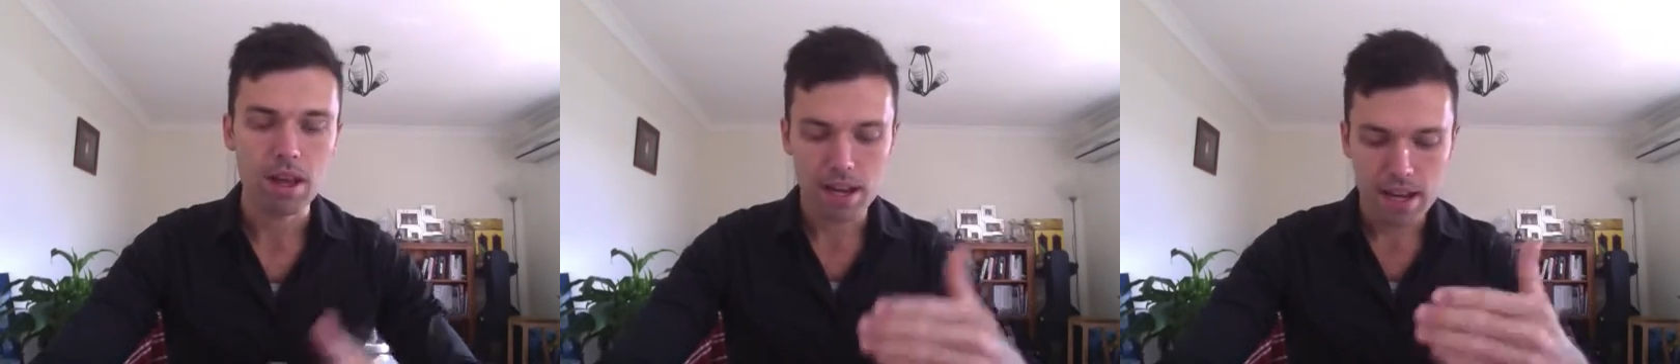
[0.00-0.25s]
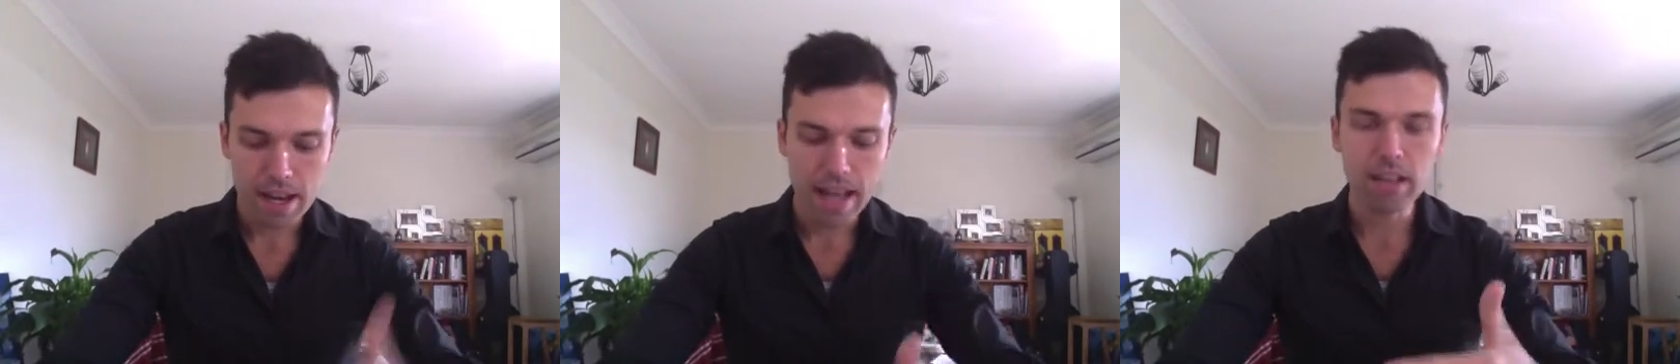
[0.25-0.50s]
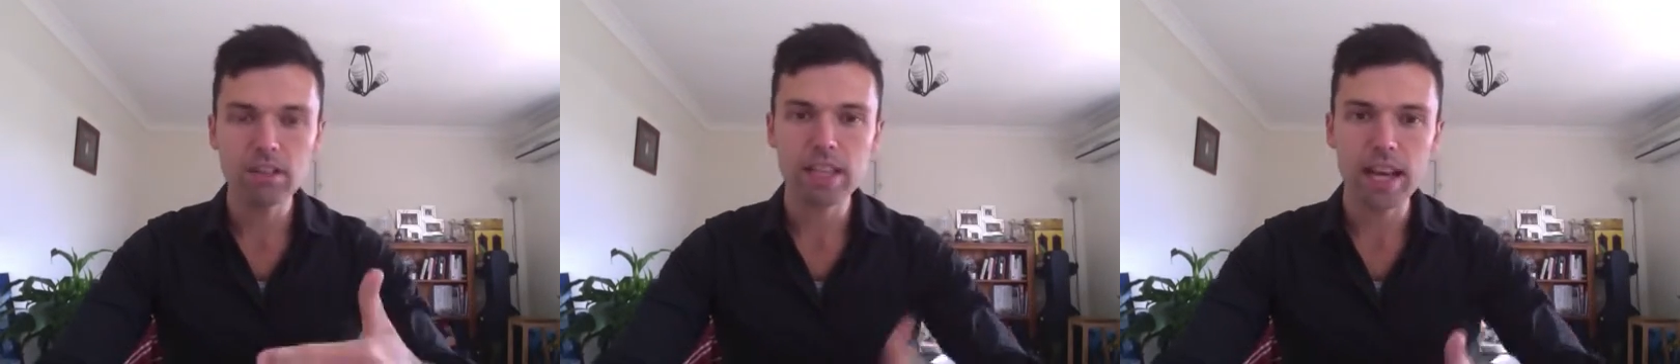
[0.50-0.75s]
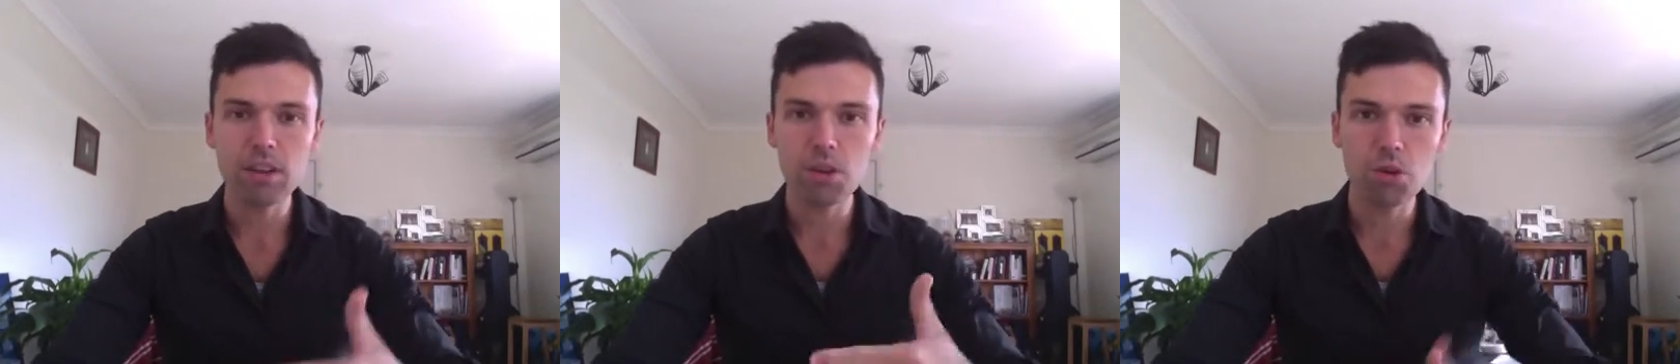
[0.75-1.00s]
nail
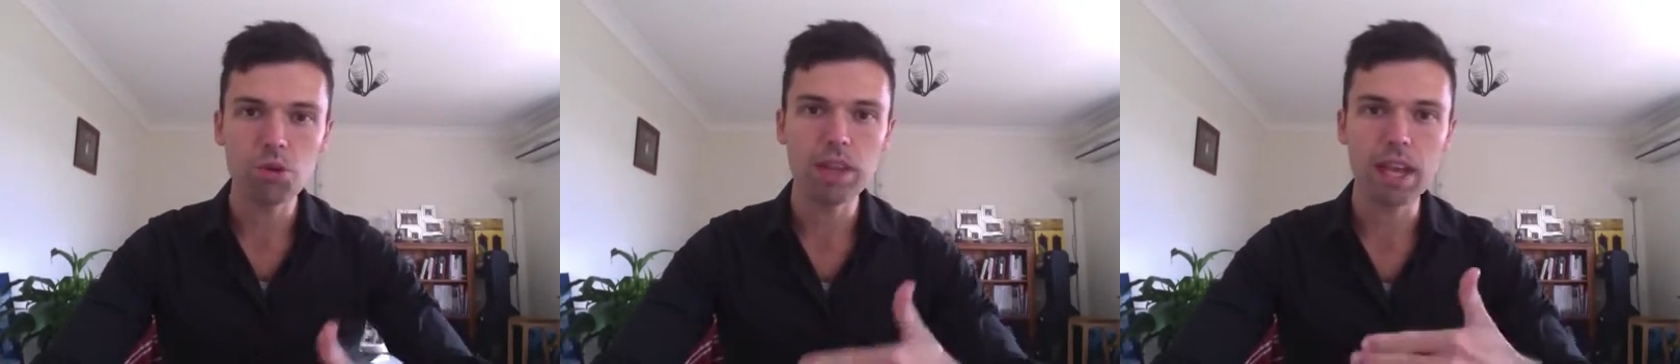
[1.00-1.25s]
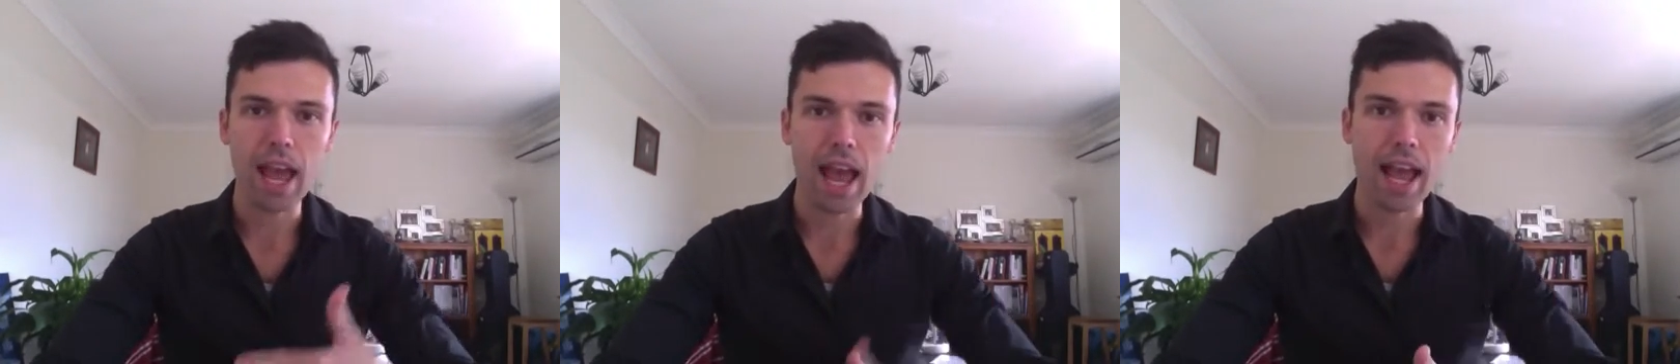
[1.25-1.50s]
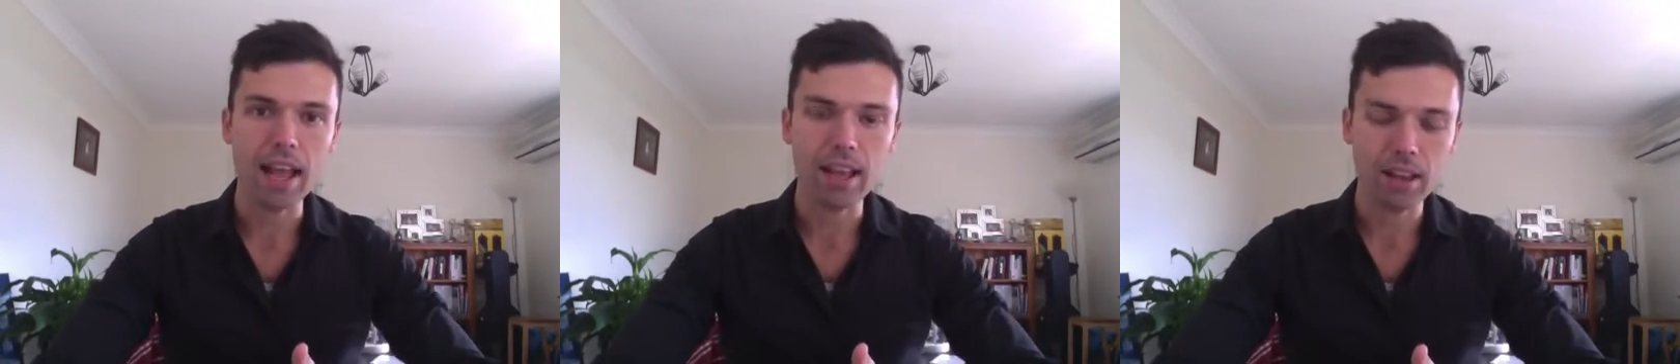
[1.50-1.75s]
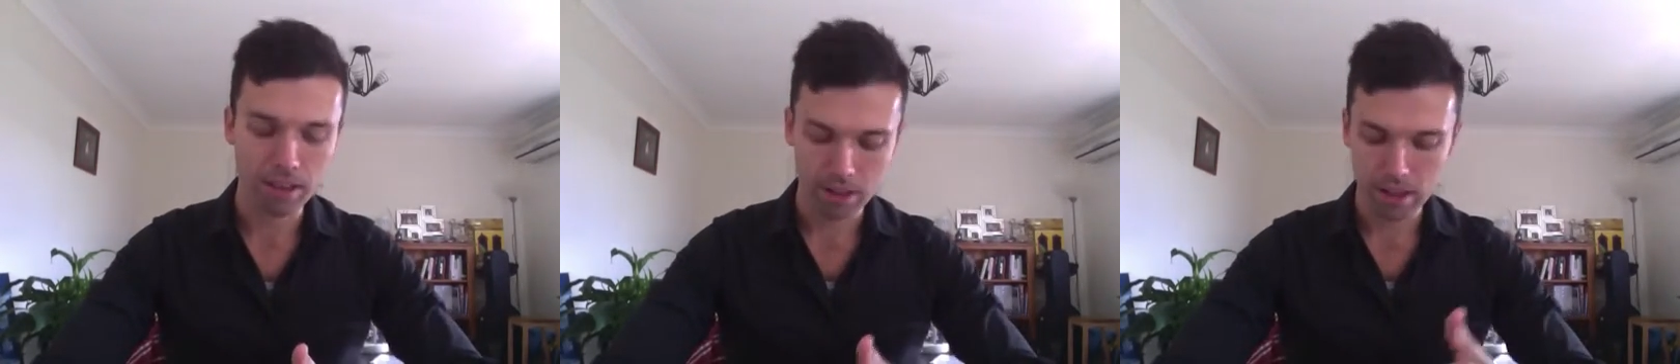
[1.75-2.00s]
down all
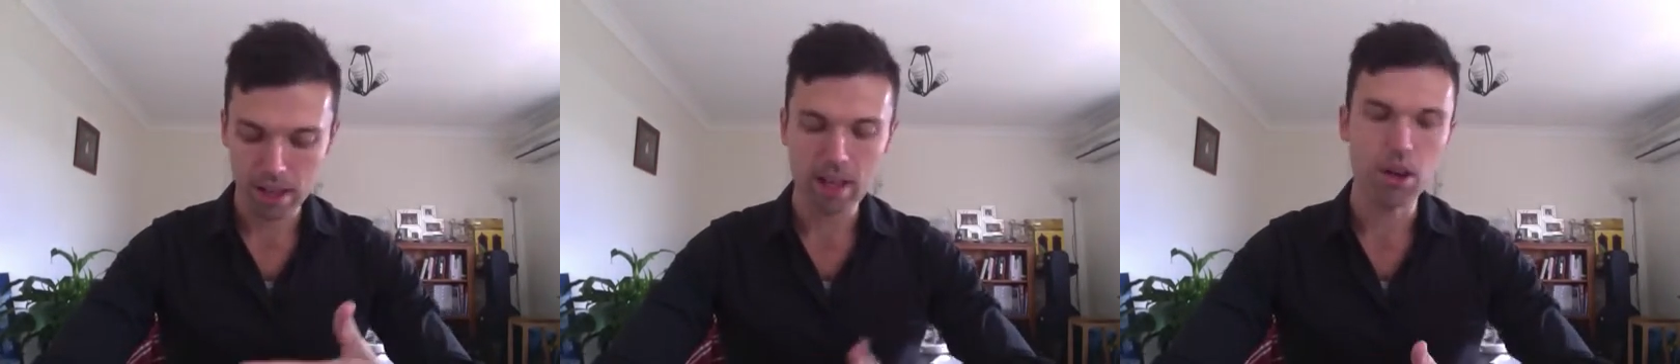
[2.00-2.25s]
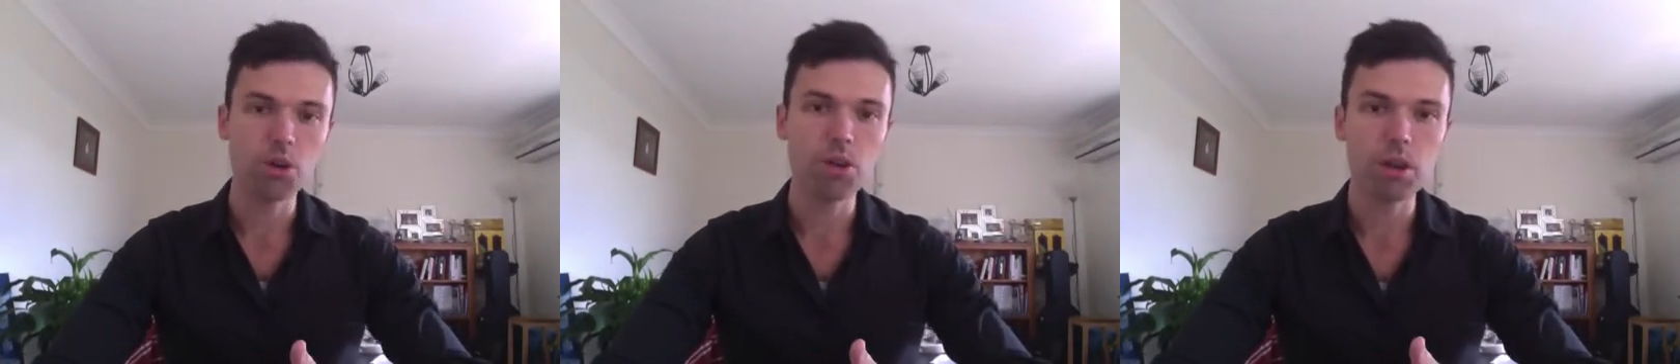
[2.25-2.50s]
the